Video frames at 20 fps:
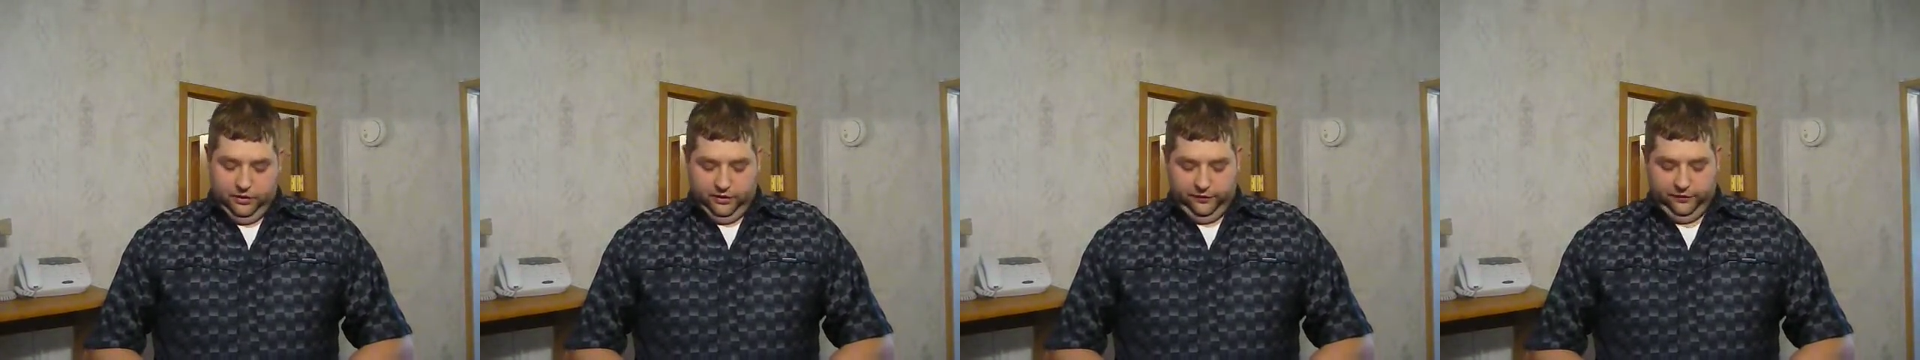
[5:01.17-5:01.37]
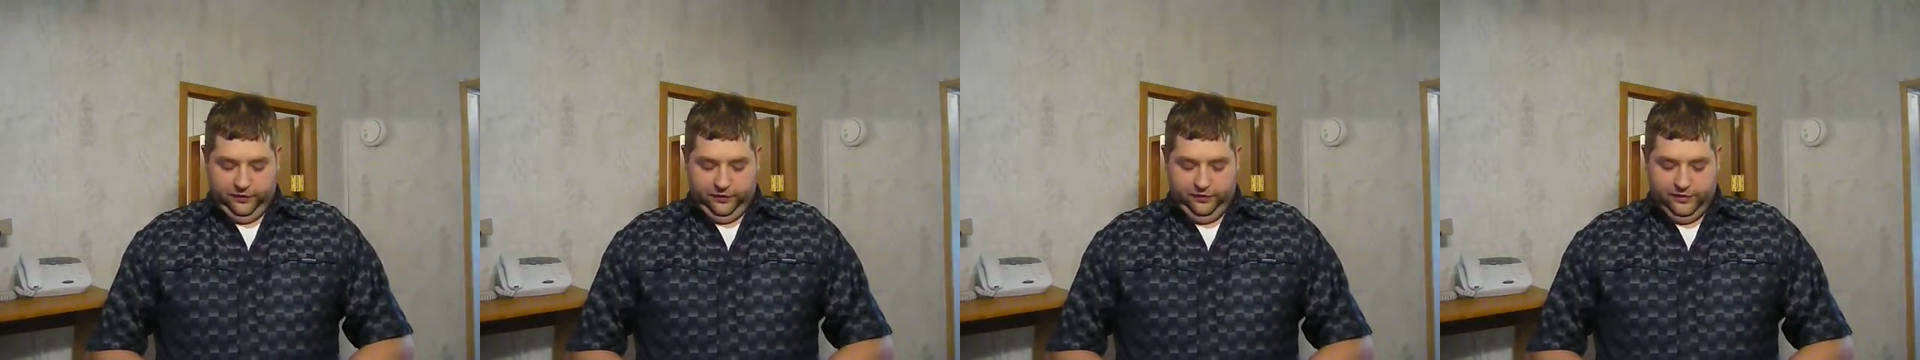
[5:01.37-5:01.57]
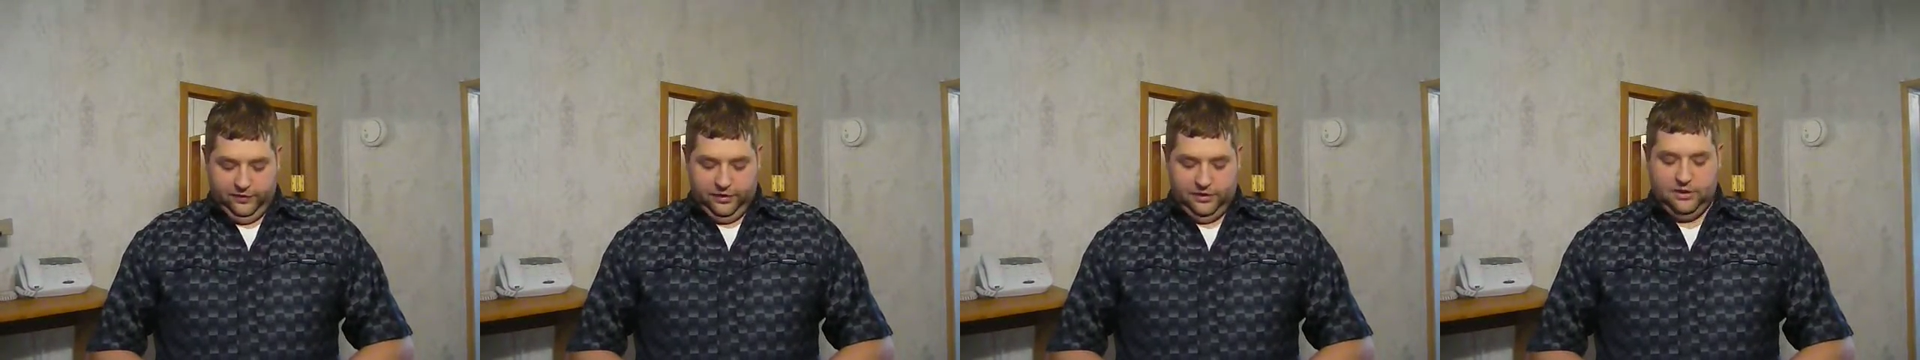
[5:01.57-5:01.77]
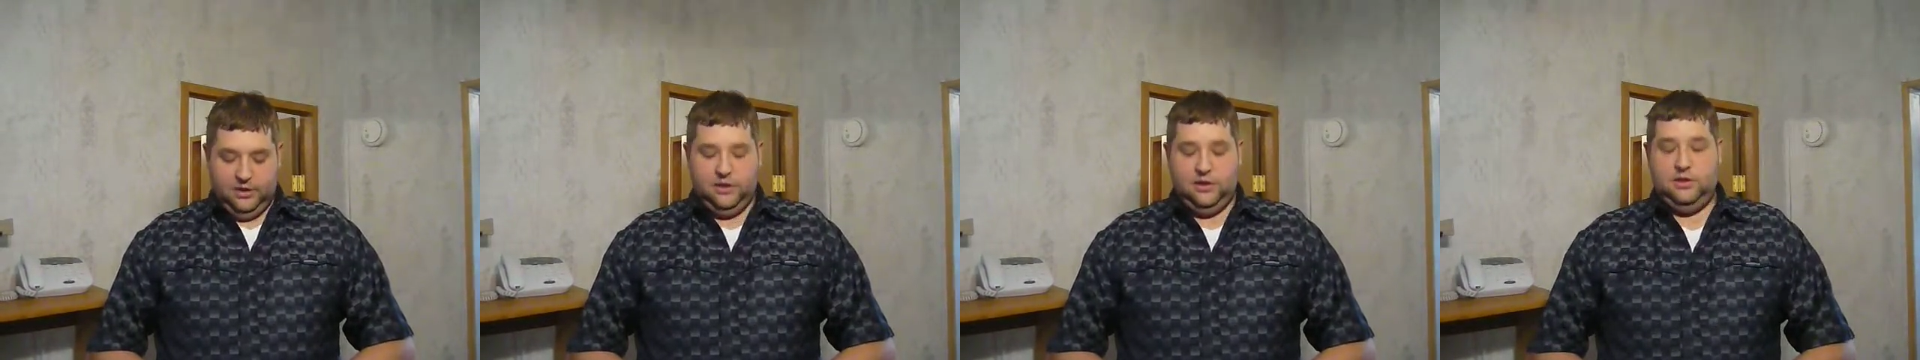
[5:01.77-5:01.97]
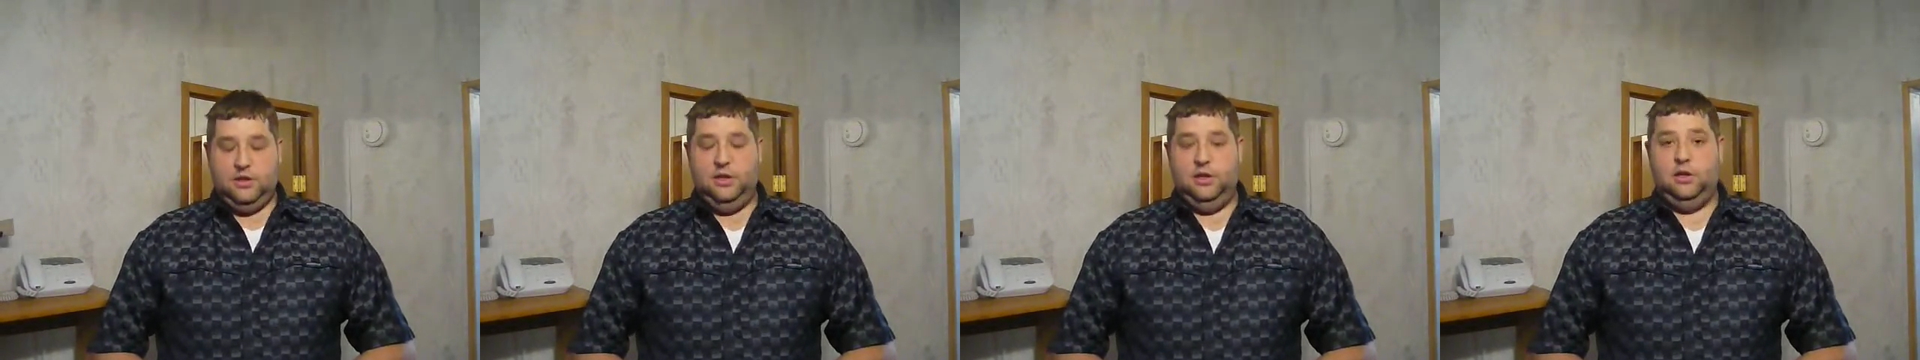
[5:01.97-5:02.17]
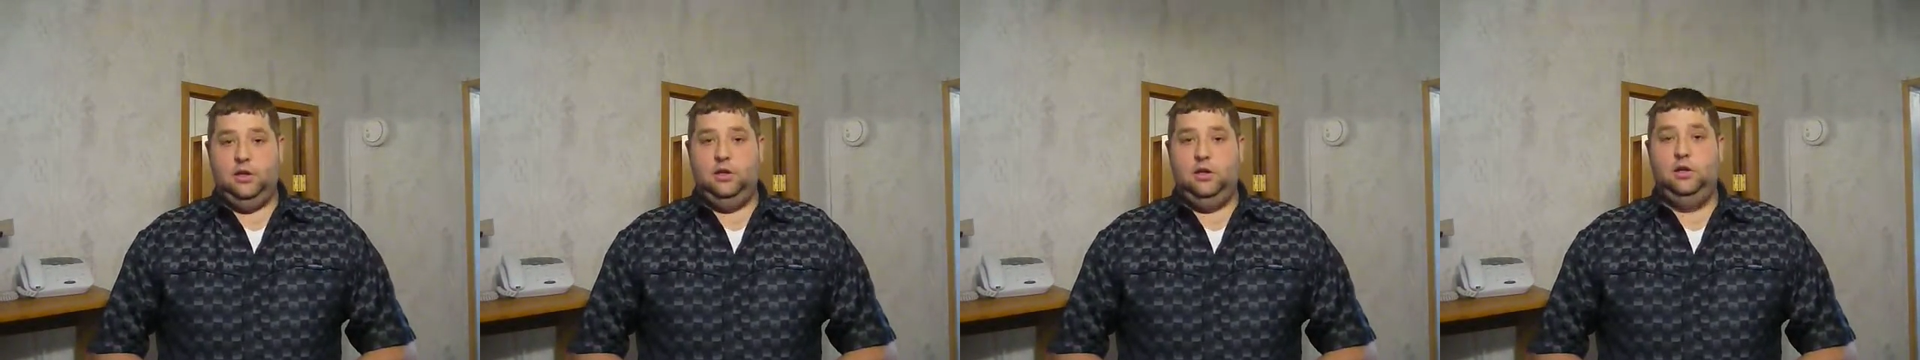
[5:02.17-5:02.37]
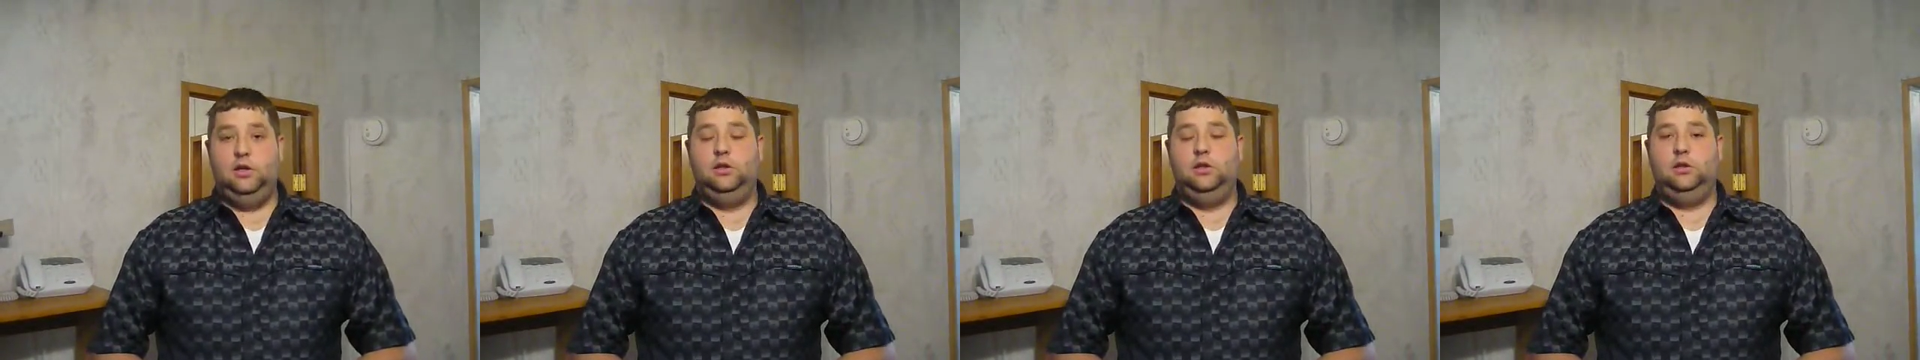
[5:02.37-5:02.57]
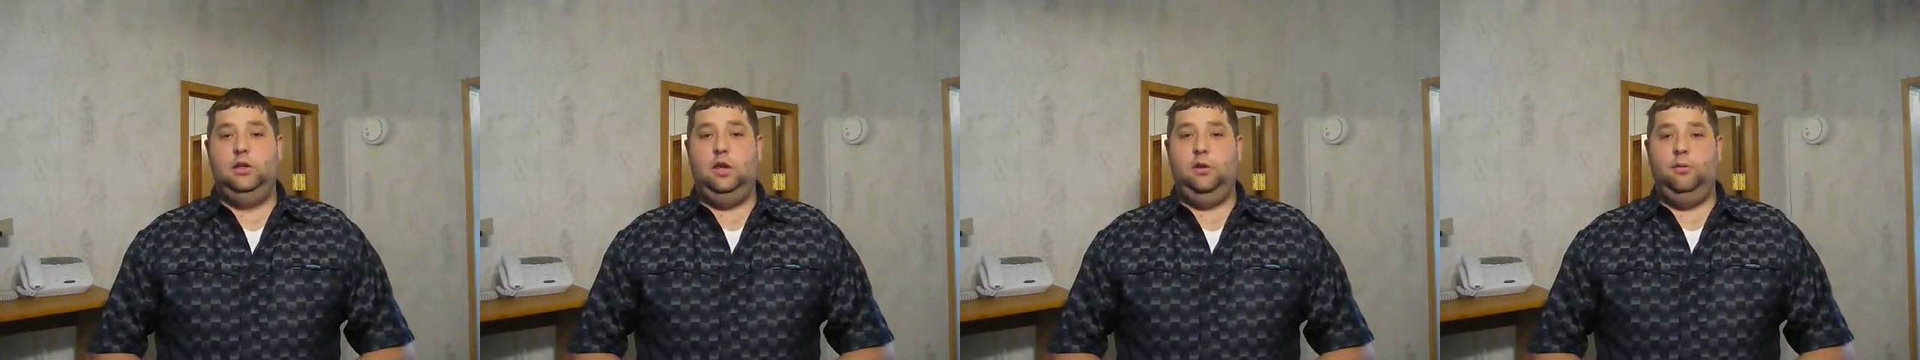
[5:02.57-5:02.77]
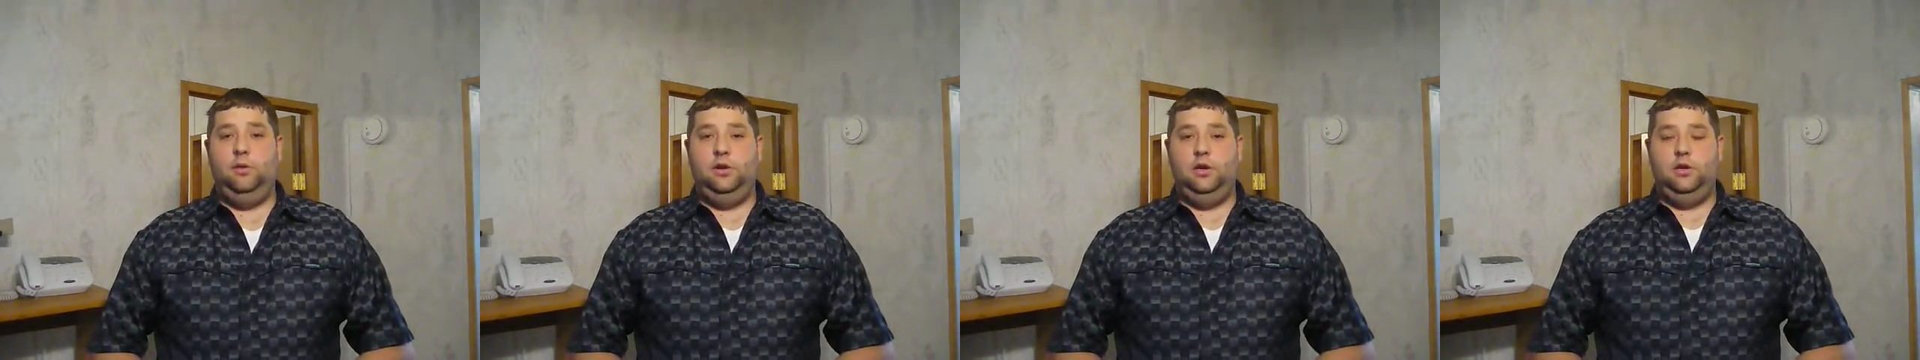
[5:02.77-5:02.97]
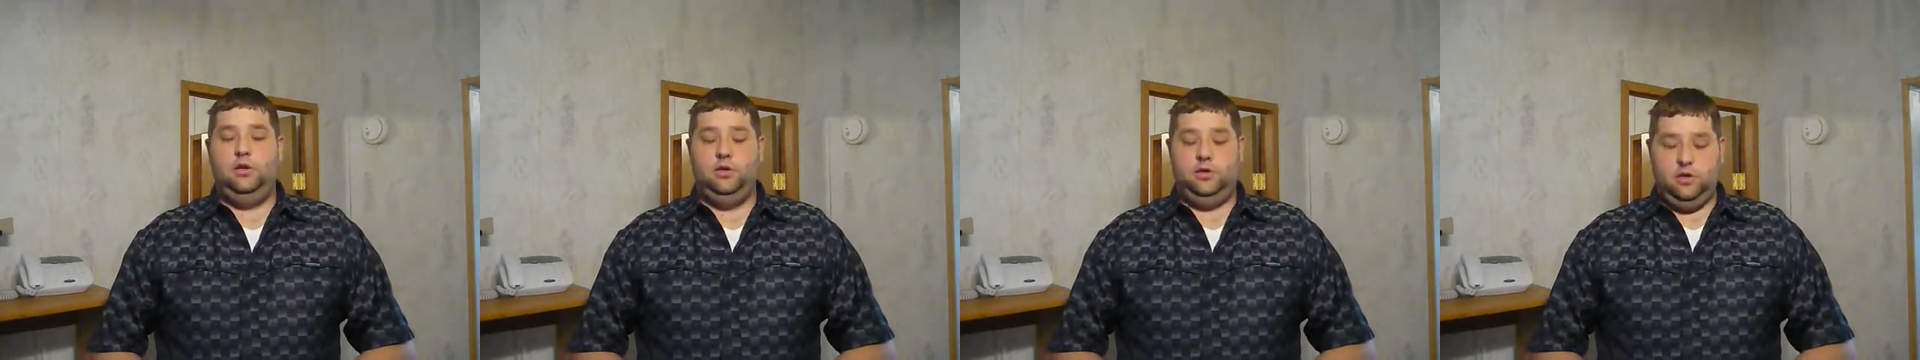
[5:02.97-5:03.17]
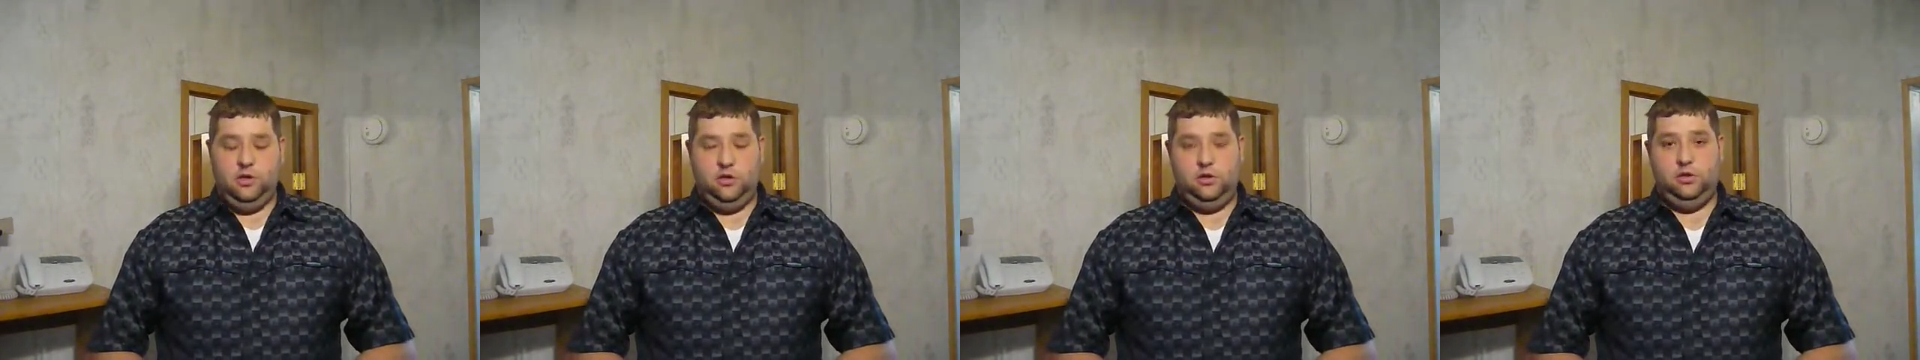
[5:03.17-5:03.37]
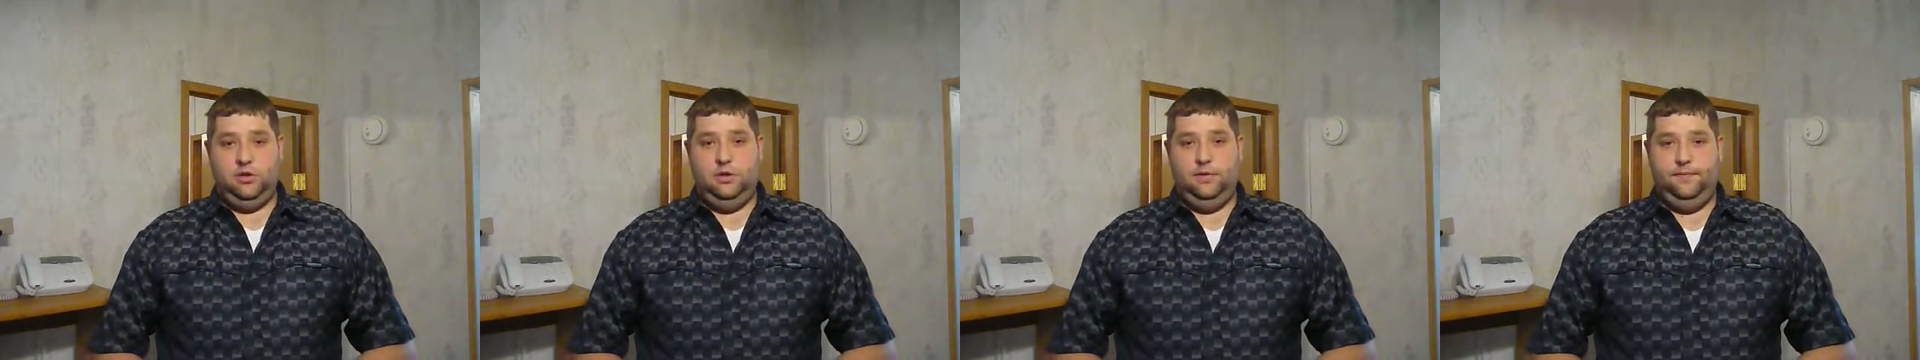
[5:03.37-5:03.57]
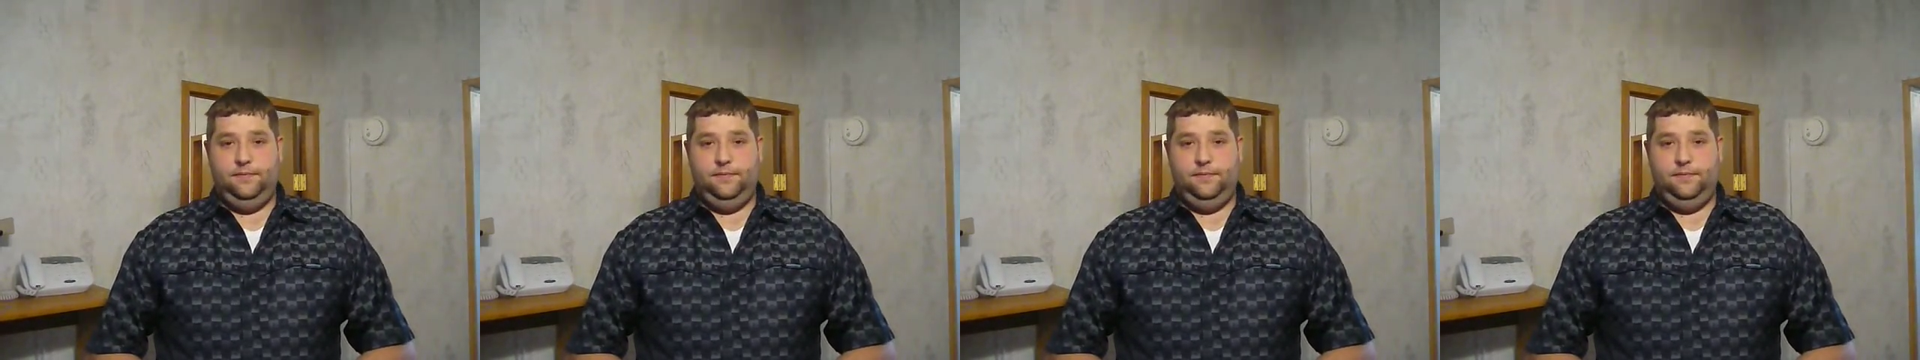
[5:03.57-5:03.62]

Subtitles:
15 days later, he went into surgery.